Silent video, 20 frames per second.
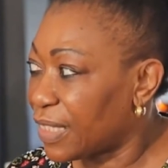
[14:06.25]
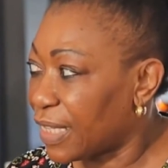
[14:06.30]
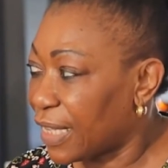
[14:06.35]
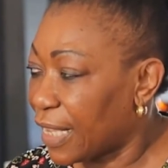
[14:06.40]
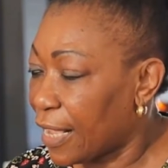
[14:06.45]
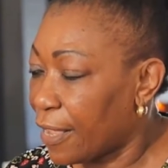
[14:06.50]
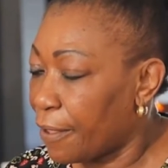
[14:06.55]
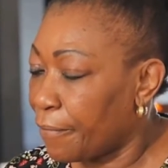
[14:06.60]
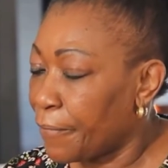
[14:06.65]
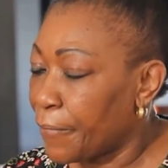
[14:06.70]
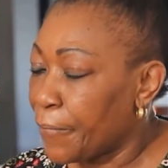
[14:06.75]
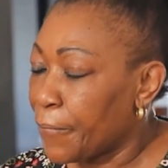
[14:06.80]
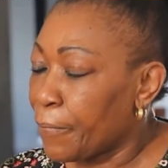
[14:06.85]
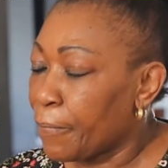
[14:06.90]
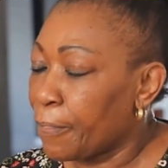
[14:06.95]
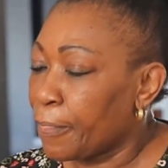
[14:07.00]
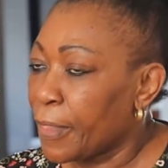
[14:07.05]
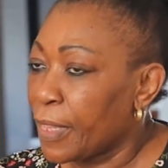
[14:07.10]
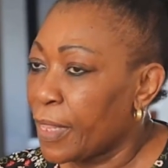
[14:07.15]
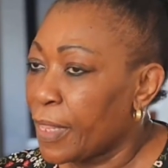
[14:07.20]
Okay,
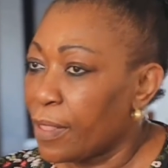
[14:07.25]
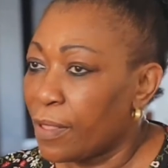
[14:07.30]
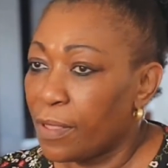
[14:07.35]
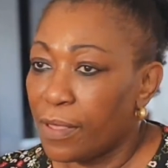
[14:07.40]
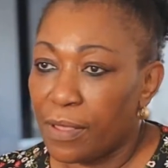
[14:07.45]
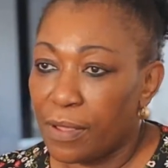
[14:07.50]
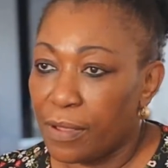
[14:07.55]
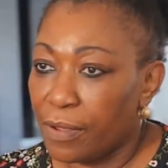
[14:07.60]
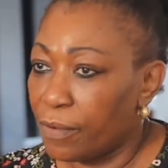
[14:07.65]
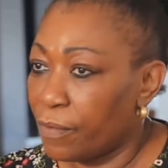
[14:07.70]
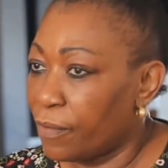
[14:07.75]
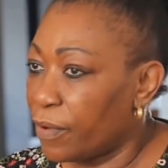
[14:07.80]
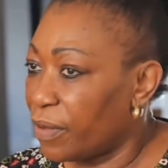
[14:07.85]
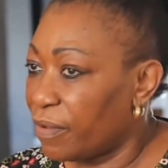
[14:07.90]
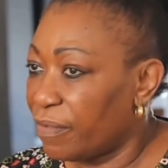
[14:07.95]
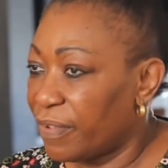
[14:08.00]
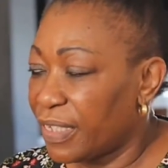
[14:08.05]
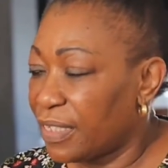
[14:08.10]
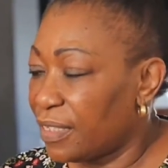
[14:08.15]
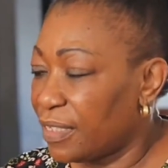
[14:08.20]
one
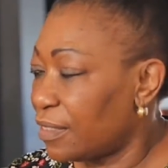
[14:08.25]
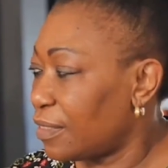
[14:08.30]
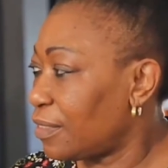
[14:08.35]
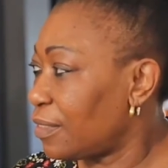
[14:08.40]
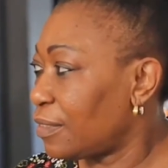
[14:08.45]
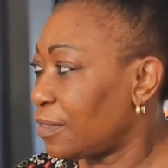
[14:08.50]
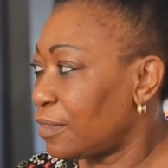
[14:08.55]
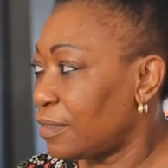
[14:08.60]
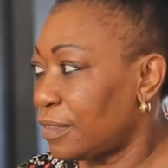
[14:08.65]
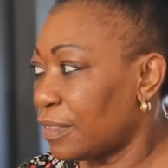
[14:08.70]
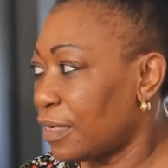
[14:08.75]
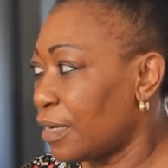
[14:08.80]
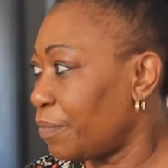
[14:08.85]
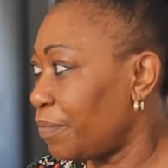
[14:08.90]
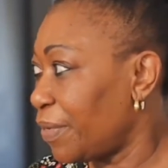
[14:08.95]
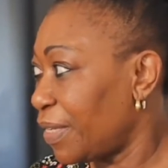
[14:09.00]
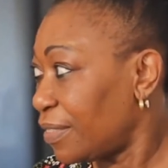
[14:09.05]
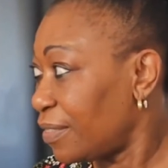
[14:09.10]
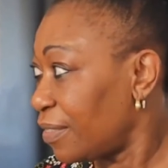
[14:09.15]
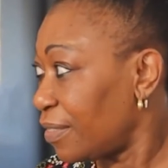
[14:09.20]
of it is
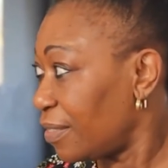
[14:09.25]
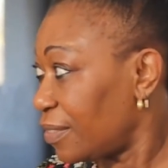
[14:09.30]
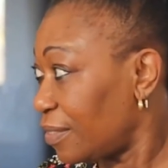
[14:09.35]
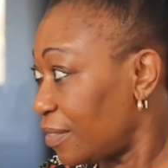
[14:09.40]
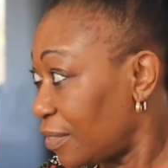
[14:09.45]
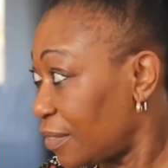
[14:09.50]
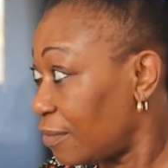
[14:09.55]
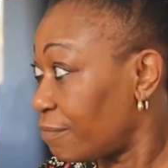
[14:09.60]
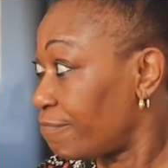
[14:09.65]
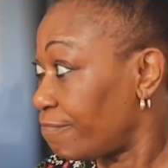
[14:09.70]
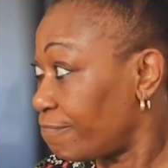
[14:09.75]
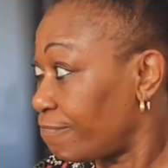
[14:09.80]
diabetes.